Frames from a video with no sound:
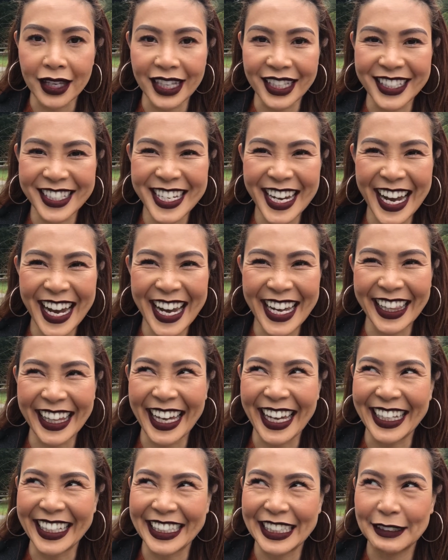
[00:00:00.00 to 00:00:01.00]
in
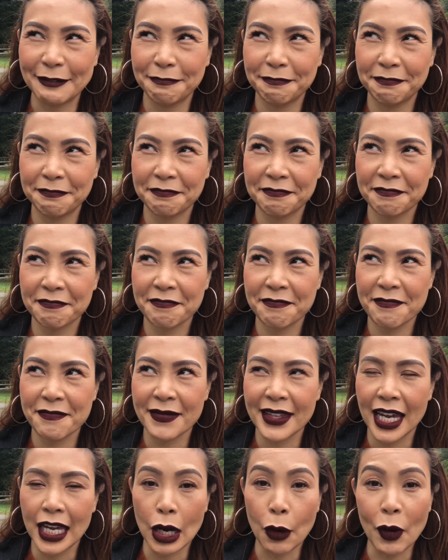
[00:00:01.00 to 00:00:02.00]
Thailand.
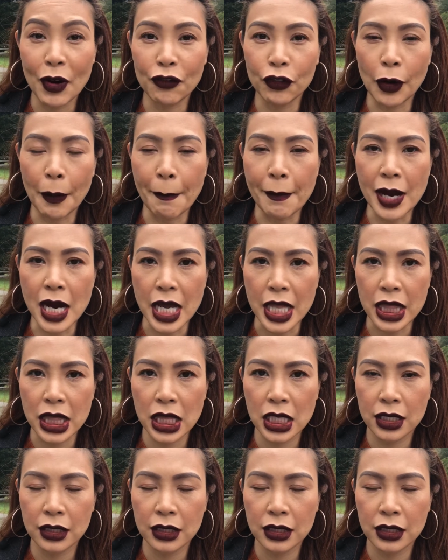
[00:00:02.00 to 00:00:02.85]
And I went for a month.